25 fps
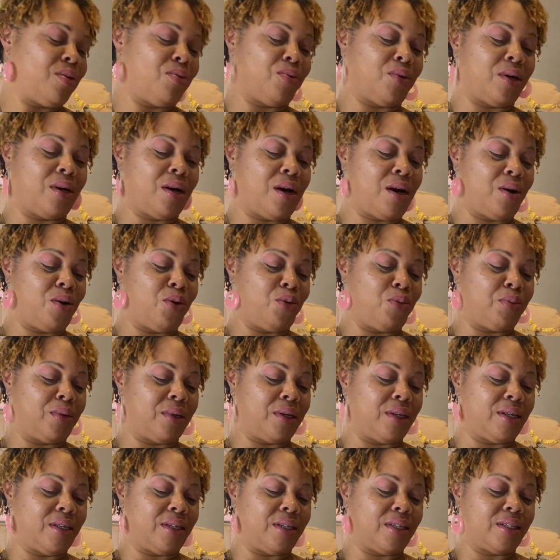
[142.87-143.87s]
Well, I'll open
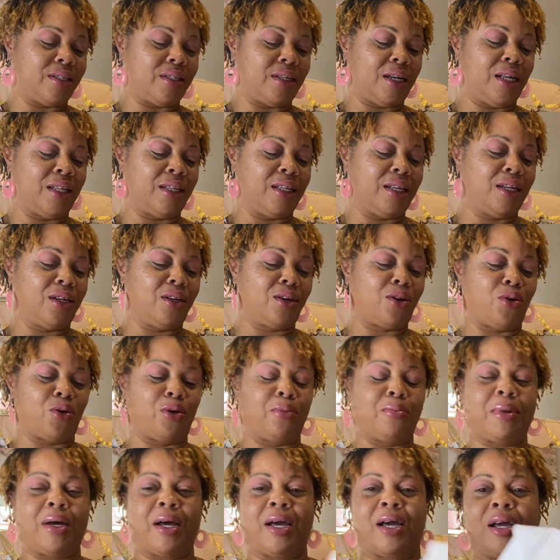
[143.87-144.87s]
it. Let's see. And then look on the
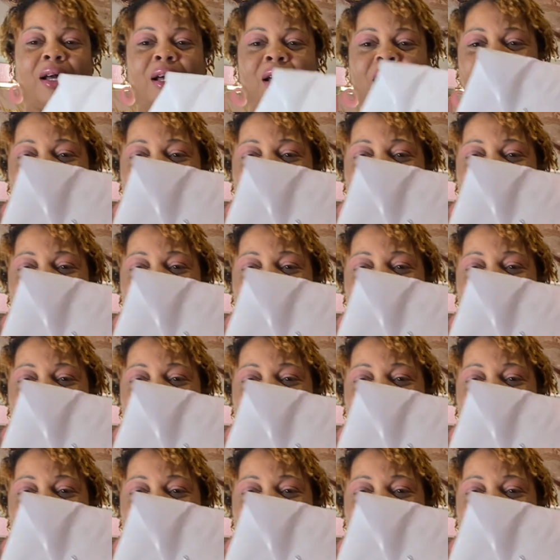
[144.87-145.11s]
back.